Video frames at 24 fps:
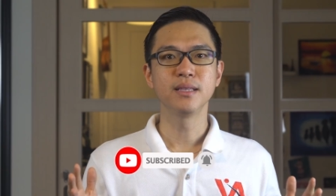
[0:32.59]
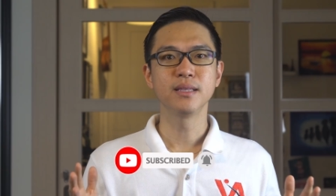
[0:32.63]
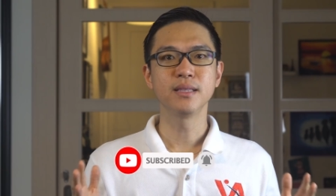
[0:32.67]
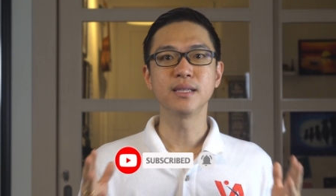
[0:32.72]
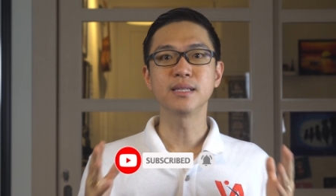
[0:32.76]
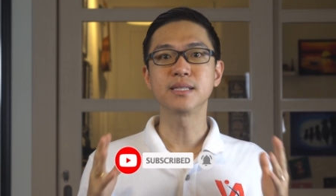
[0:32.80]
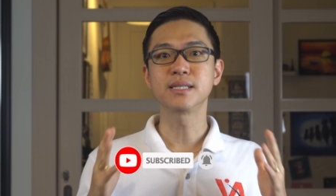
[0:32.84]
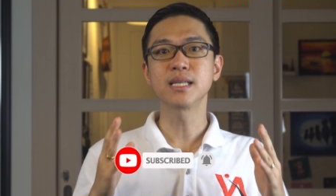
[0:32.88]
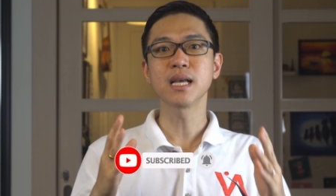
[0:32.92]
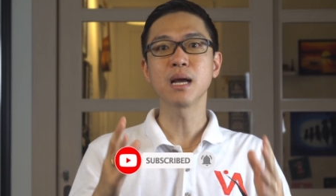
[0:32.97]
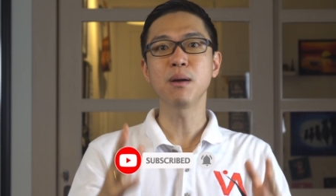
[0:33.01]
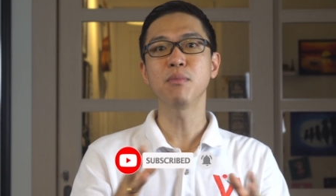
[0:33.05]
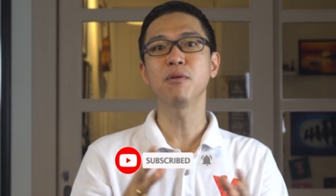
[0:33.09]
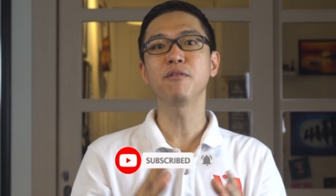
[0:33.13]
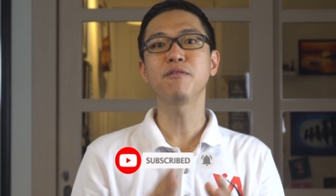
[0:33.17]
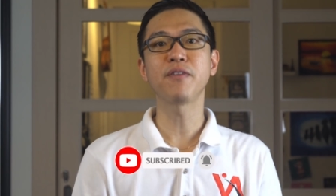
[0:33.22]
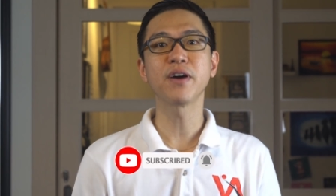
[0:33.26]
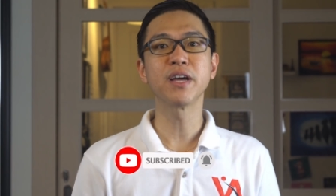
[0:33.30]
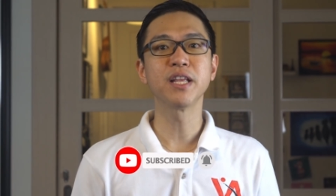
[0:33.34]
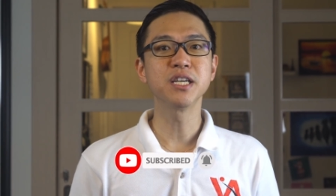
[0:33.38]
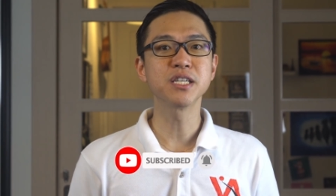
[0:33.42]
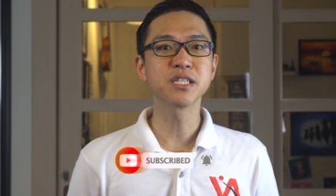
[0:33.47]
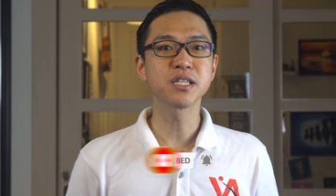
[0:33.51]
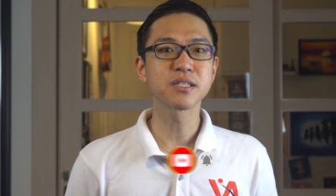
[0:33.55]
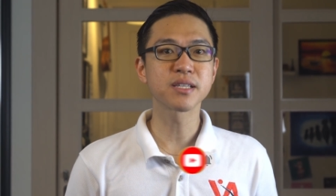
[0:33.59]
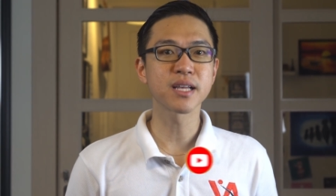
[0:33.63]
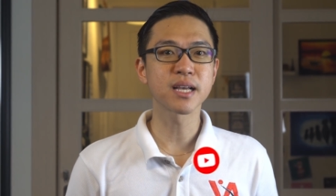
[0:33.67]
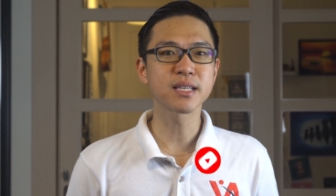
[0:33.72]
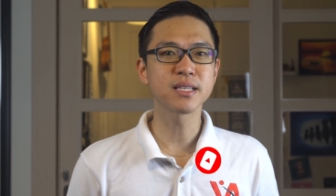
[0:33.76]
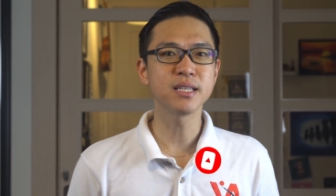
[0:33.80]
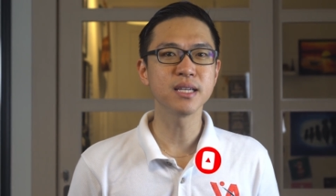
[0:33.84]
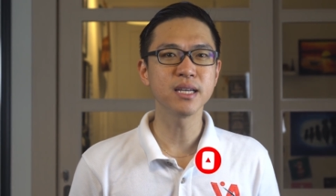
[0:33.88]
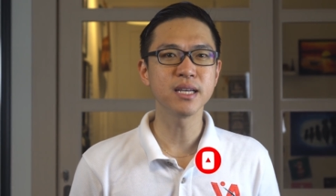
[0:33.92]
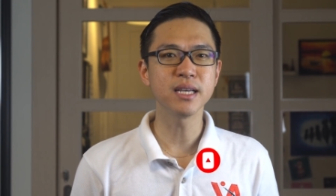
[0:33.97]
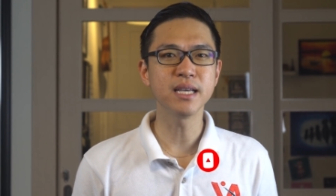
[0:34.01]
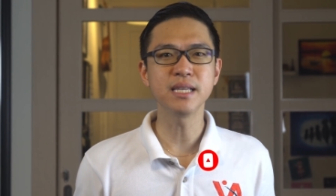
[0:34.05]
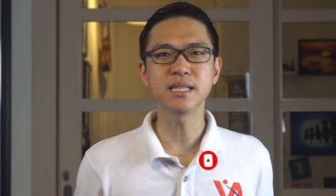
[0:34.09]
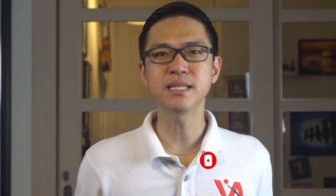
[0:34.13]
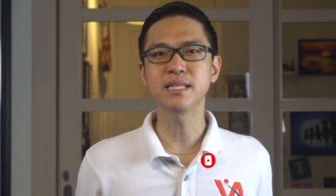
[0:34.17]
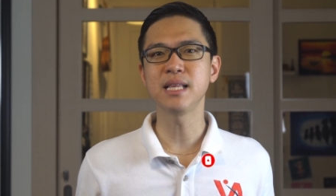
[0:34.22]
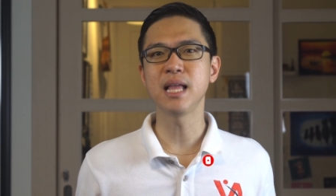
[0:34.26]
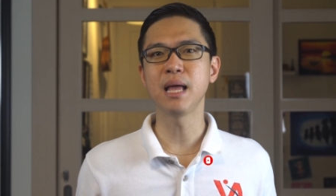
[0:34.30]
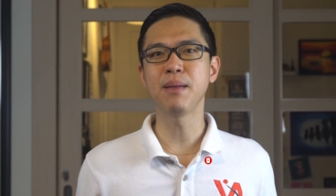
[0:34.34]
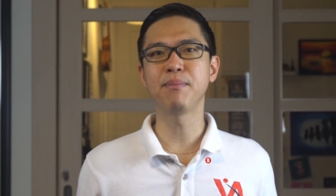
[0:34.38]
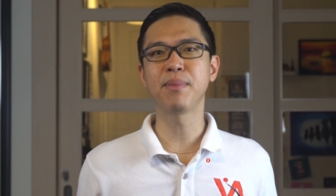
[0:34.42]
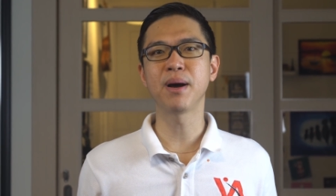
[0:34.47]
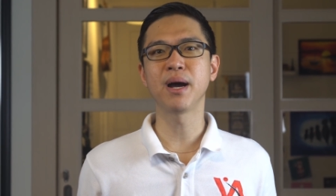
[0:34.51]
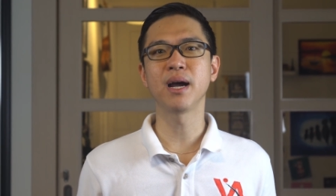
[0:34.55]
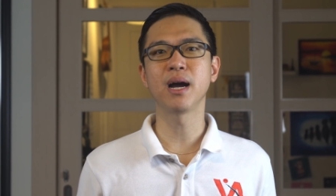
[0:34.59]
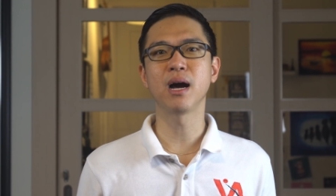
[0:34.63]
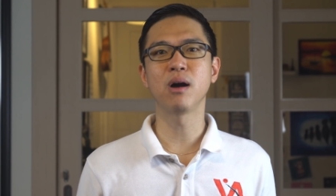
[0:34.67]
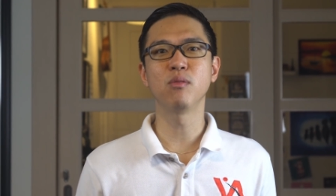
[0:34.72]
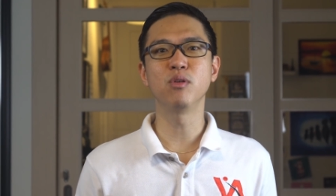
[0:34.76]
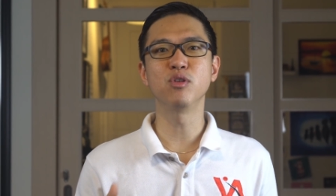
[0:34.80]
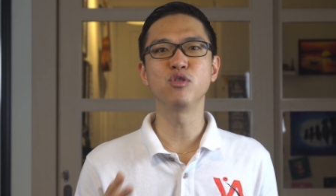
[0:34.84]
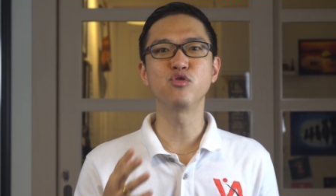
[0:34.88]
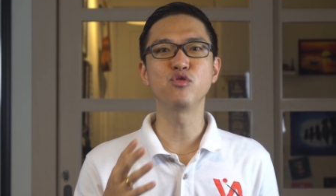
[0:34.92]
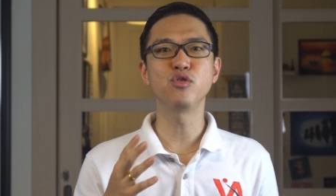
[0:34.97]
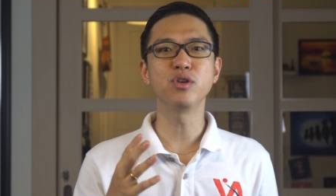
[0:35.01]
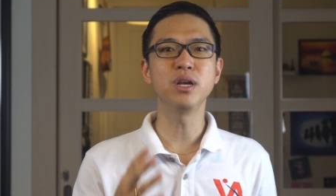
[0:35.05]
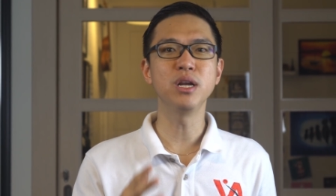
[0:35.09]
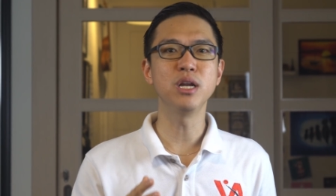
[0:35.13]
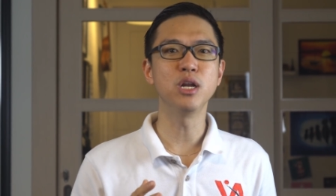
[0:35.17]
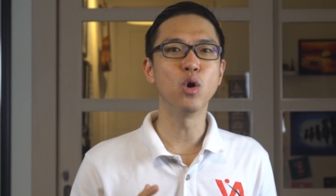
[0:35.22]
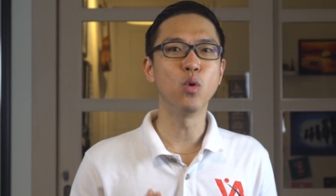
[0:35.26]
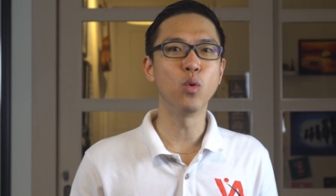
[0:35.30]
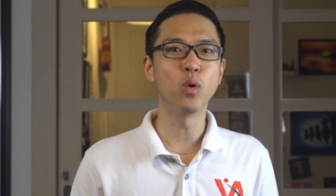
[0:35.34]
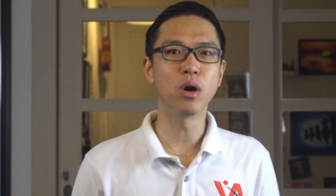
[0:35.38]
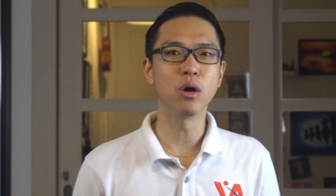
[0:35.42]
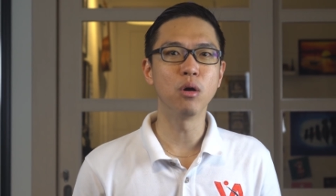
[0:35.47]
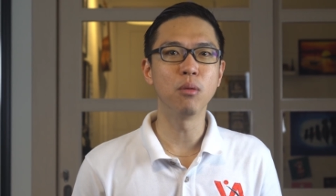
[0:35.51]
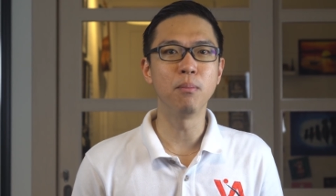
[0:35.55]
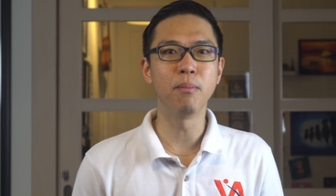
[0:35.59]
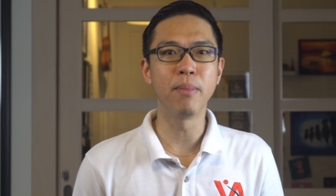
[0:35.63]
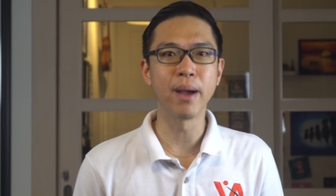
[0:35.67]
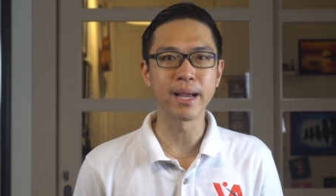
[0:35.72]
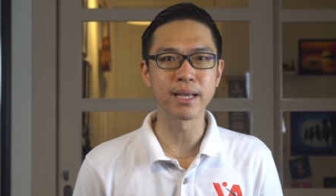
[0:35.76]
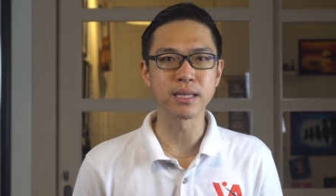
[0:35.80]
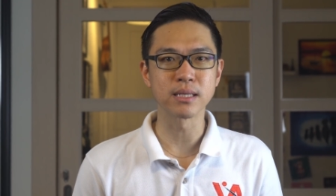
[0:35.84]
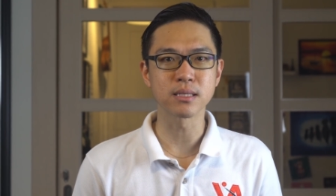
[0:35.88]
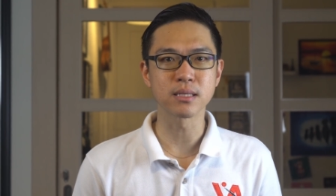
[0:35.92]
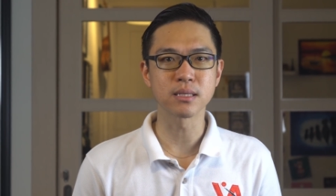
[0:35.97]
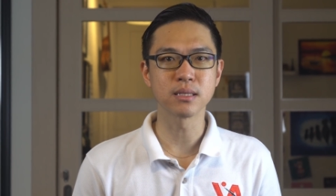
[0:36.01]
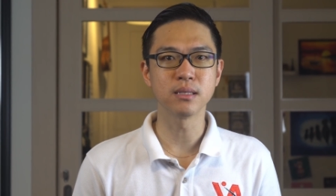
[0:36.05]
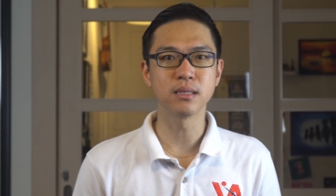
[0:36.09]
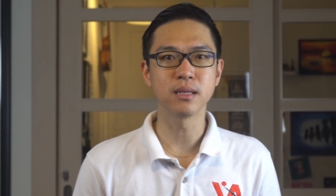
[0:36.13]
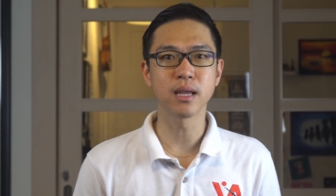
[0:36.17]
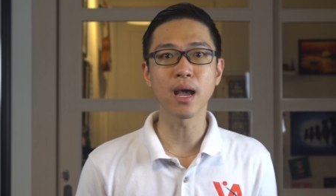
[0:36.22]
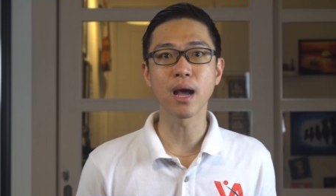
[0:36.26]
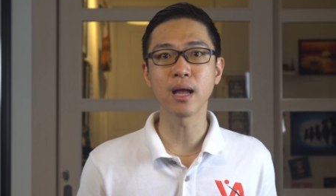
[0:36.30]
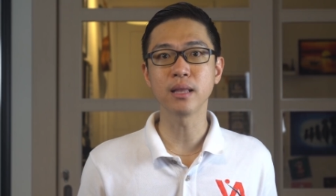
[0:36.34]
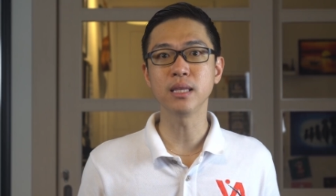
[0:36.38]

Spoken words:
The Singapore financial sector is led by our three local banks. They are